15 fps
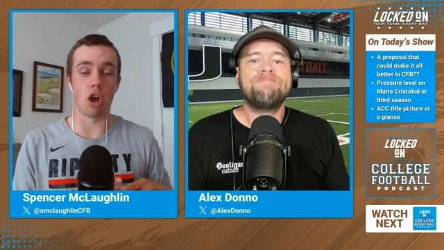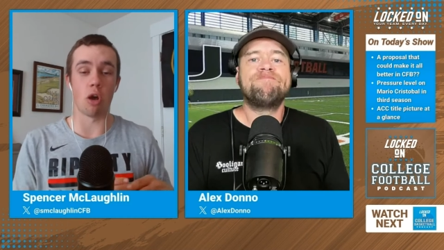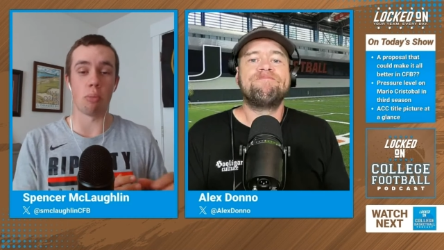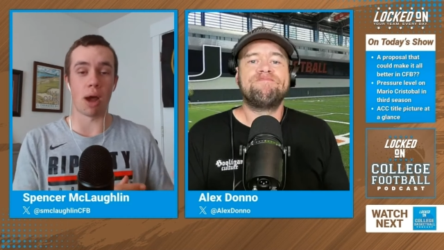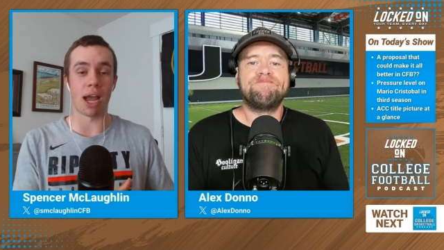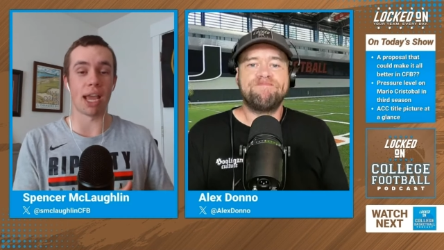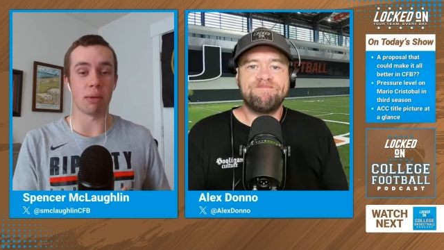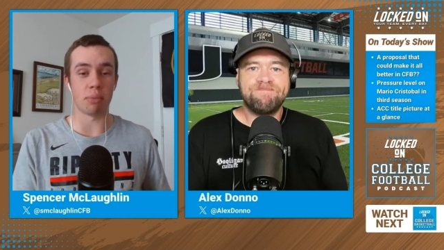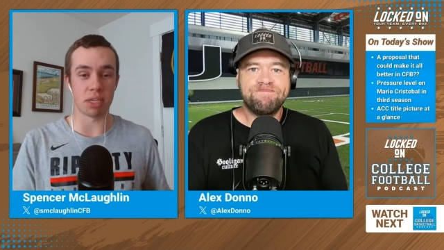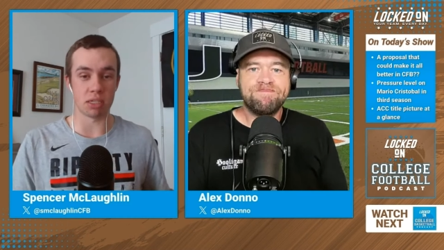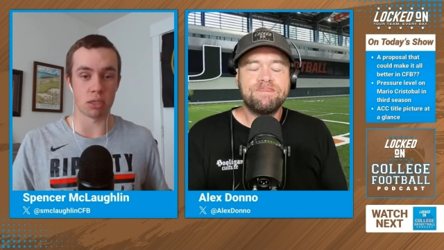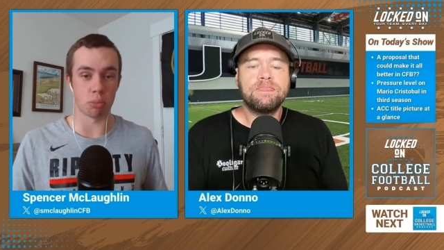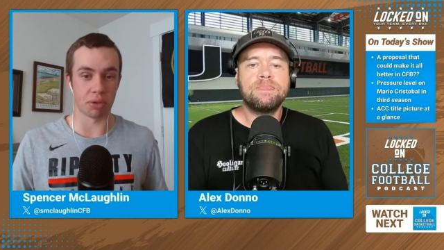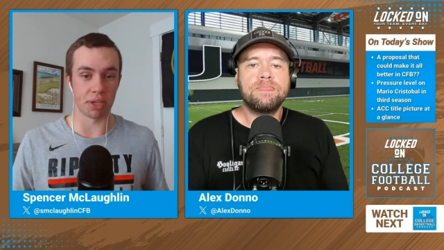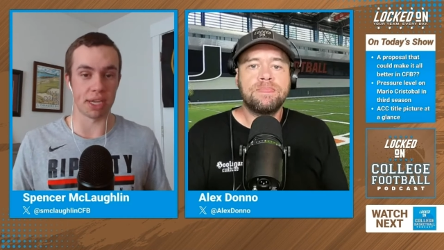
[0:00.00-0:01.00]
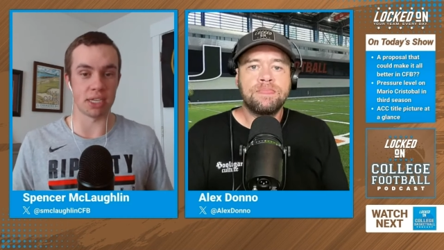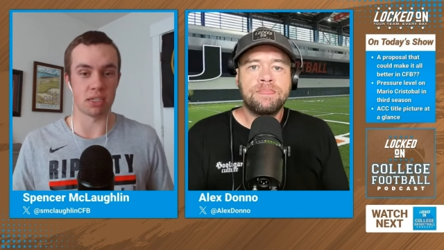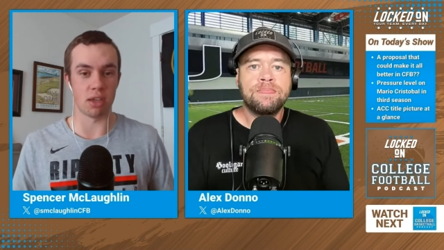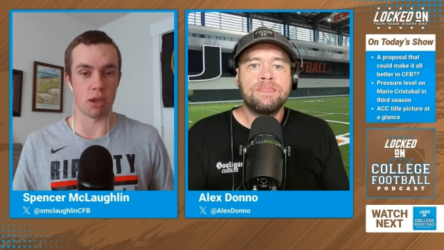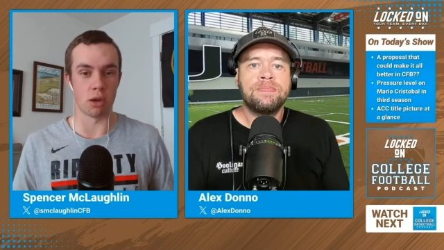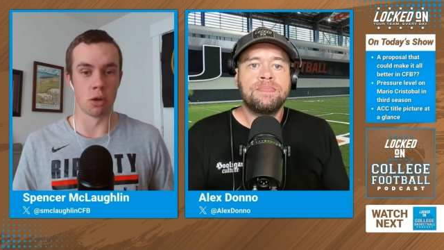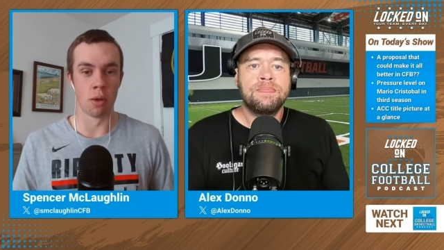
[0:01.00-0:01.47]
Speaker 1: no, Miami's the place
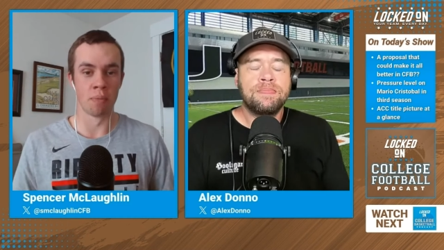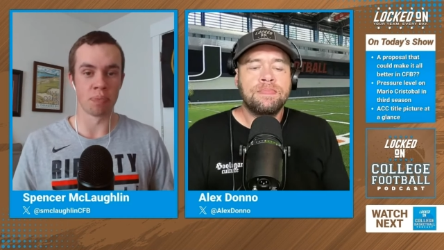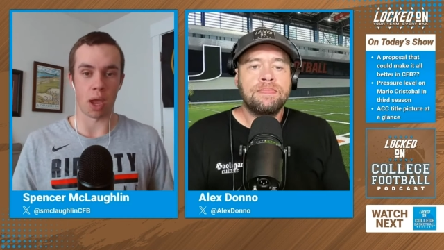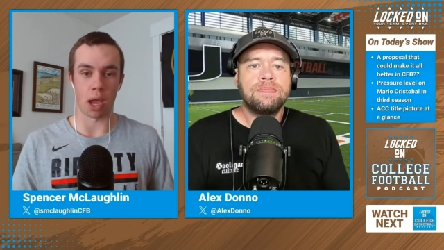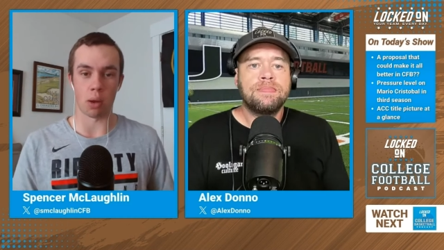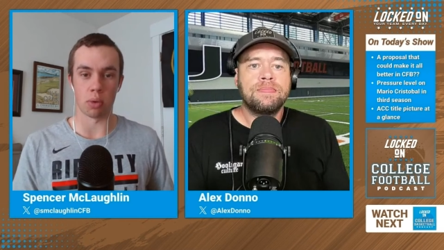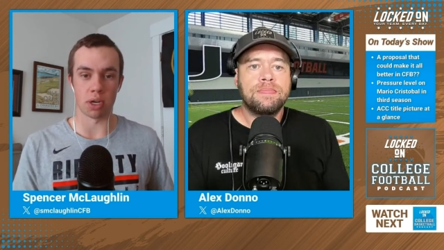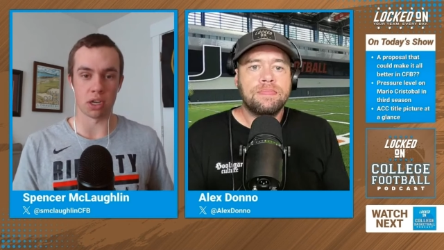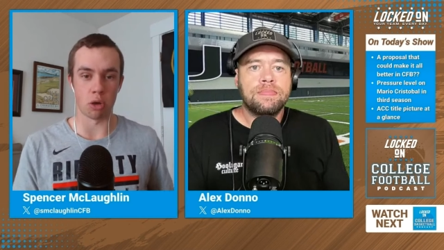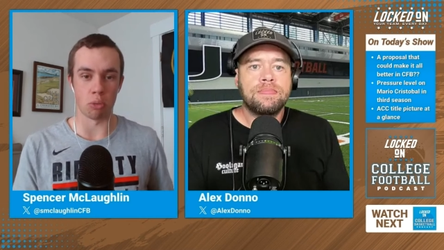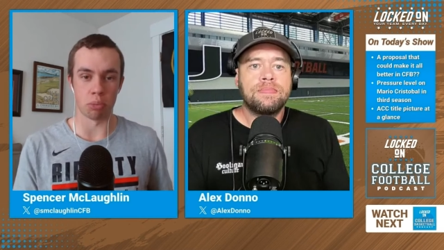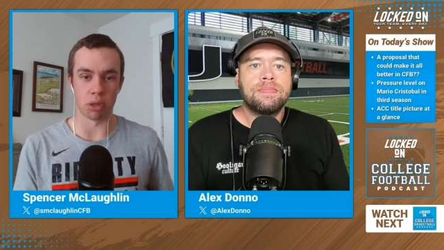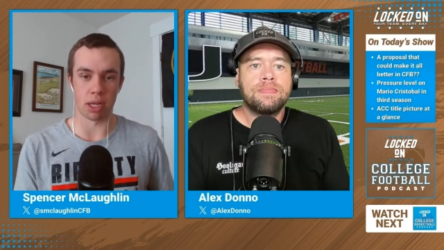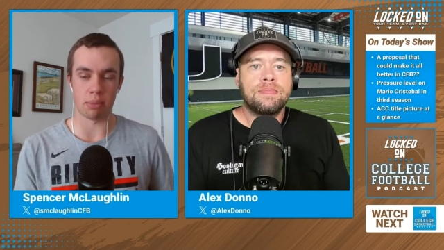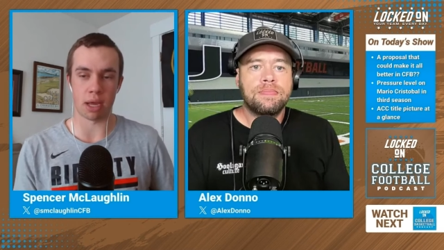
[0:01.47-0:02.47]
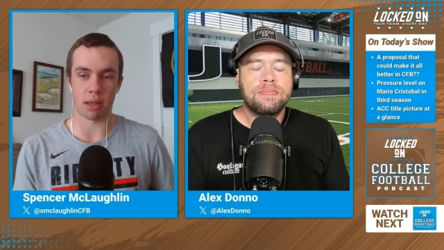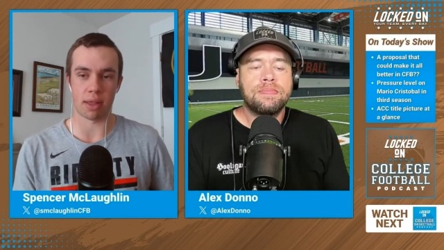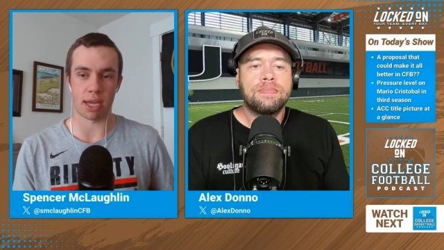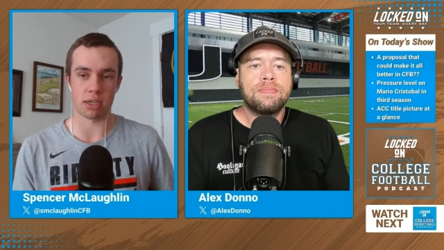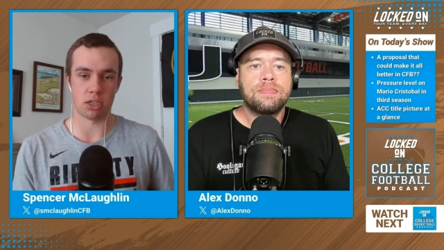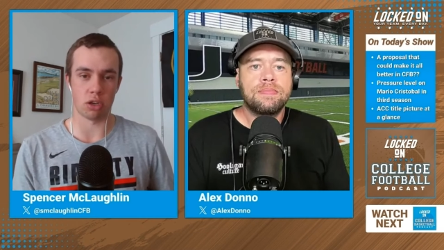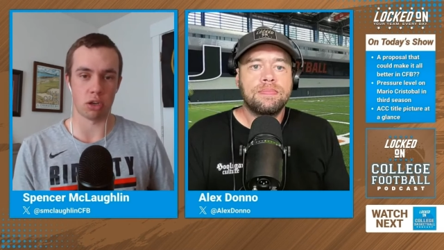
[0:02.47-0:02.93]
that I want to go play my
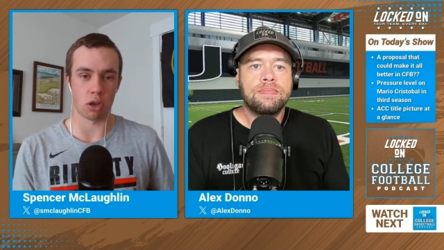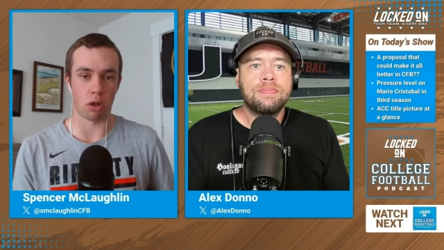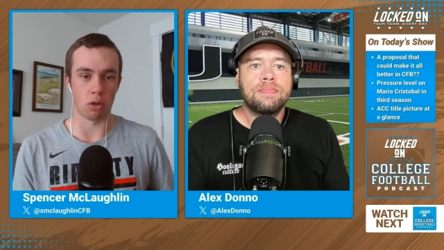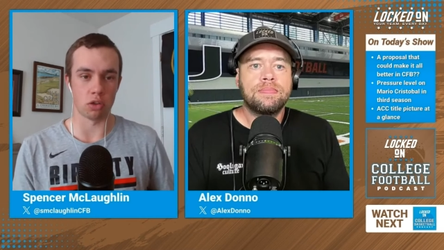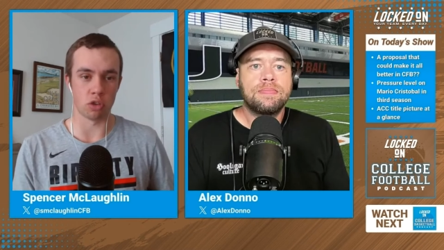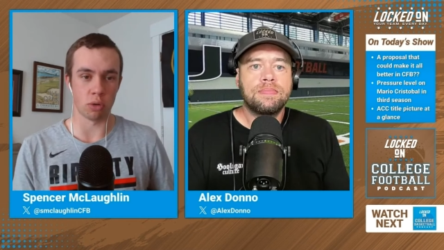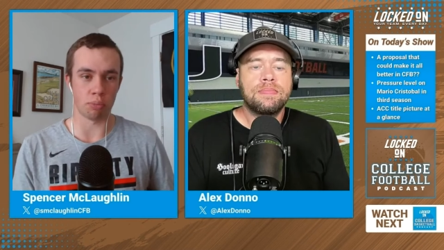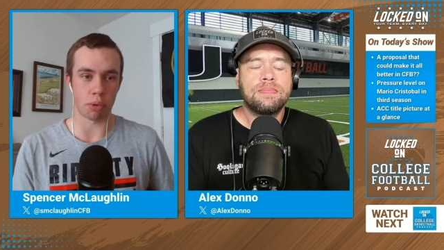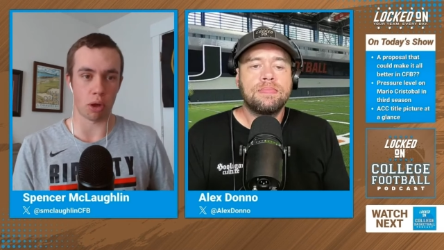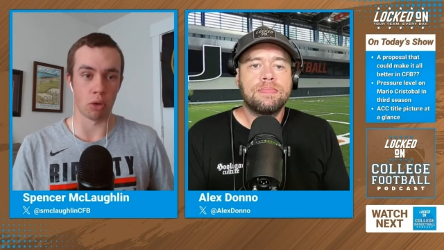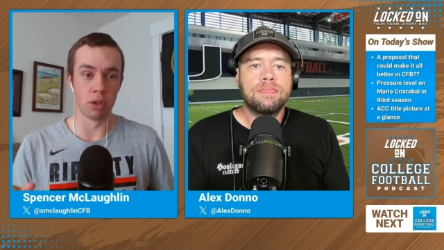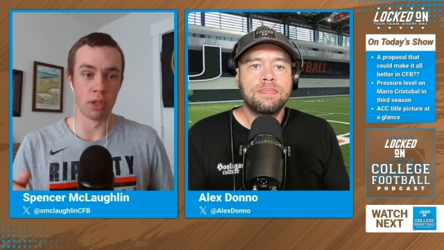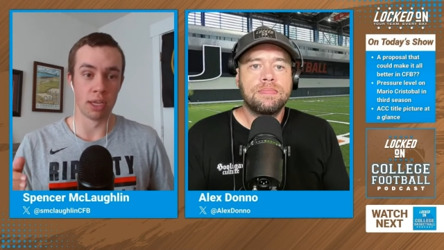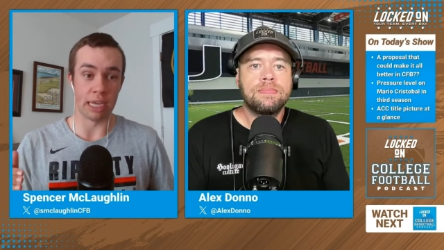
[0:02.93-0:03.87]
last year of college football.